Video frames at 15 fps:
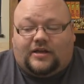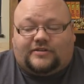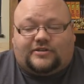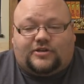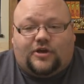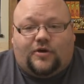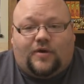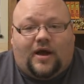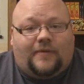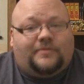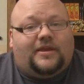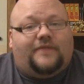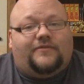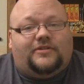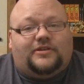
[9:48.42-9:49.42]
So I'm
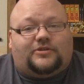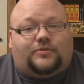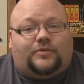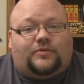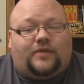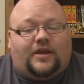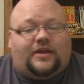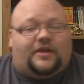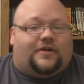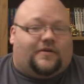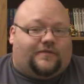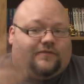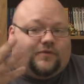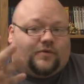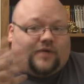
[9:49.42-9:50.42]
giving this one right here
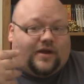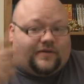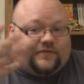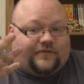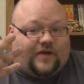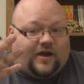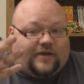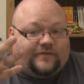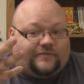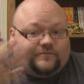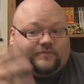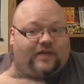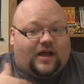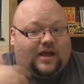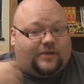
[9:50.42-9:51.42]
a 4 out of 5.
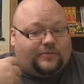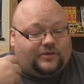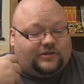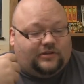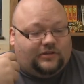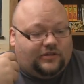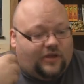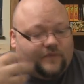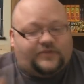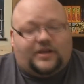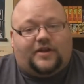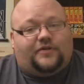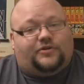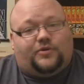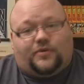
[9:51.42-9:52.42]
I would love to
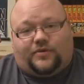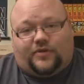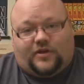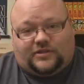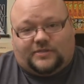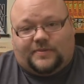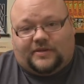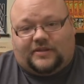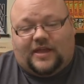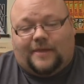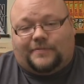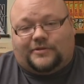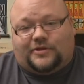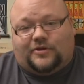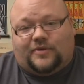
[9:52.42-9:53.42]
hear your thoughts about the
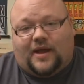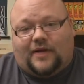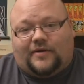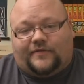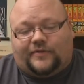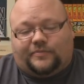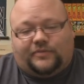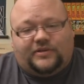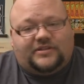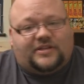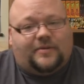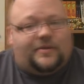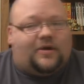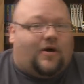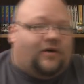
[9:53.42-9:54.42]
episode, however. Please
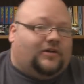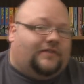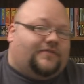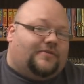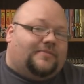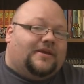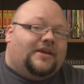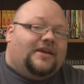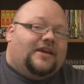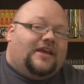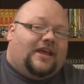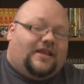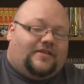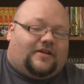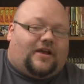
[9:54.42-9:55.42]
tell me all of them
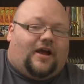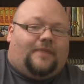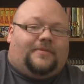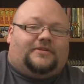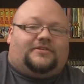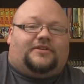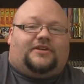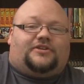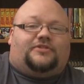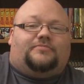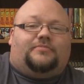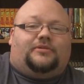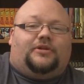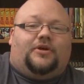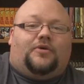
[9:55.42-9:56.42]
in the comments
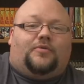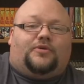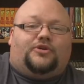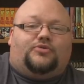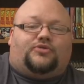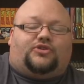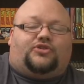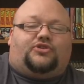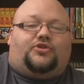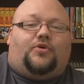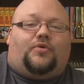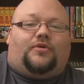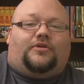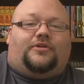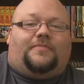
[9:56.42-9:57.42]
section below. Were you
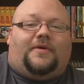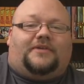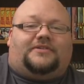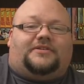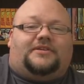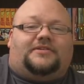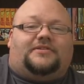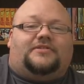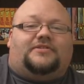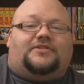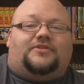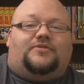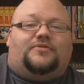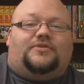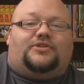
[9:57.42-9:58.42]
scorned by Season
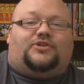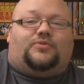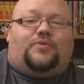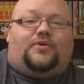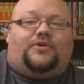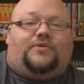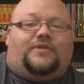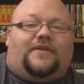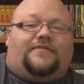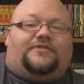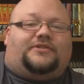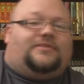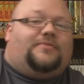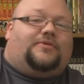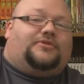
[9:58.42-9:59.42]
2 and swore you'd never
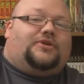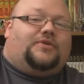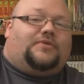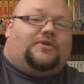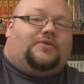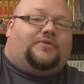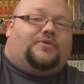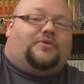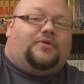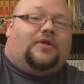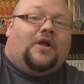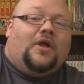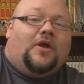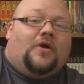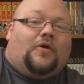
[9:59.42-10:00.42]
see more Tokyo
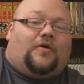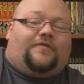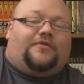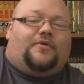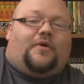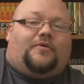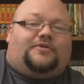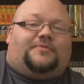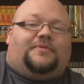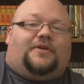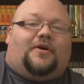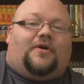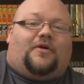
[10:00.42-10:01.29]
Ghoul? Or have you always been a